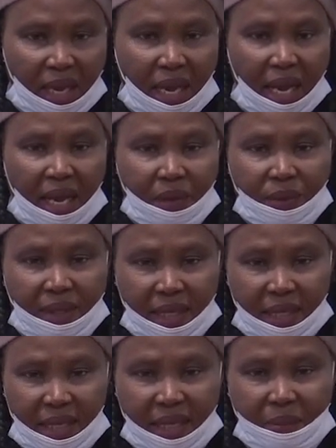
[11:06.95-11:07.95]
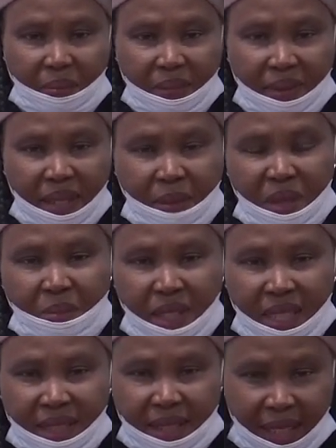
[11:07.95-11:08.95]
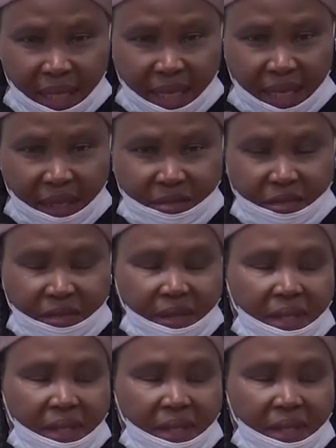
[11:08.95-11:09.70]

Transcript: how they keep the memories alive.